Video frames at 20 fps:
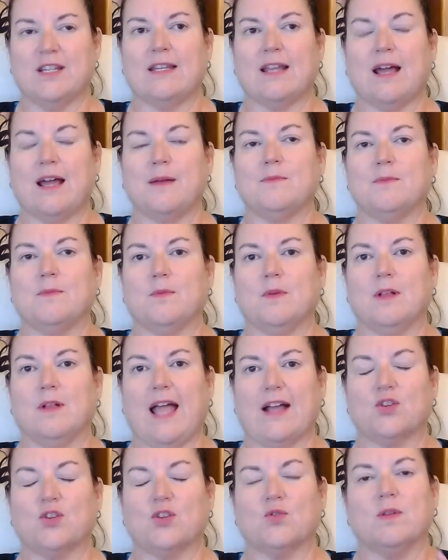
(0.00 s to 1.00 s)
And I'm
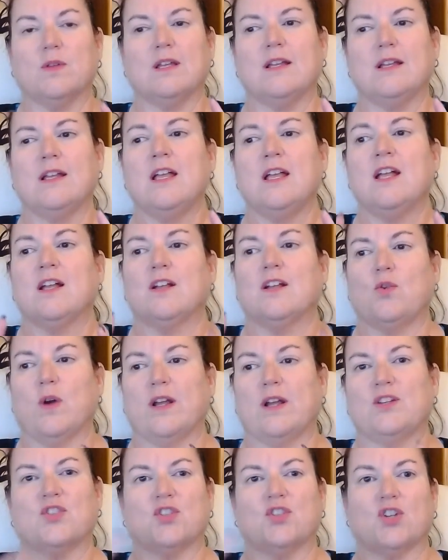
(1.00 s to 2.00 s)
actually
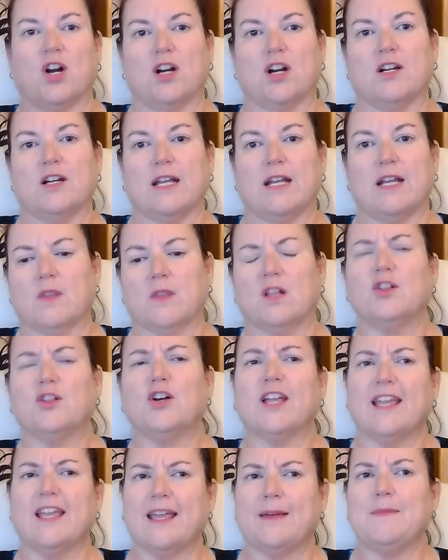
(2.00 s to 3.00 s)
going to start
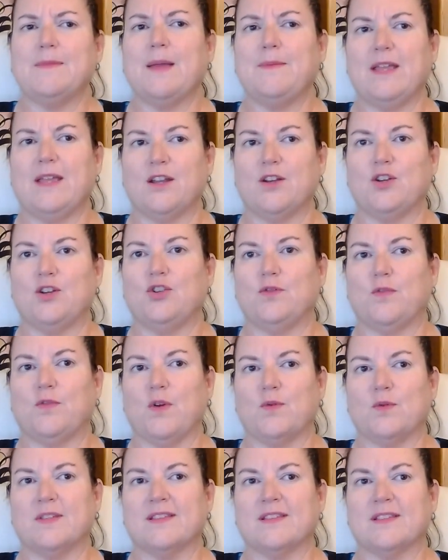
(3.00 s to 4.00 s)
looking at maybe in a new
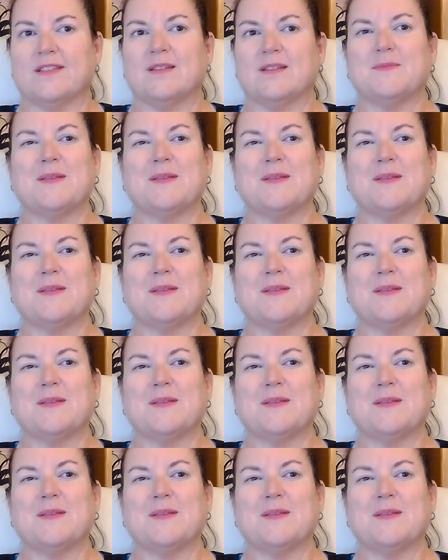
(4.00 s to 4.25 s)
phone system,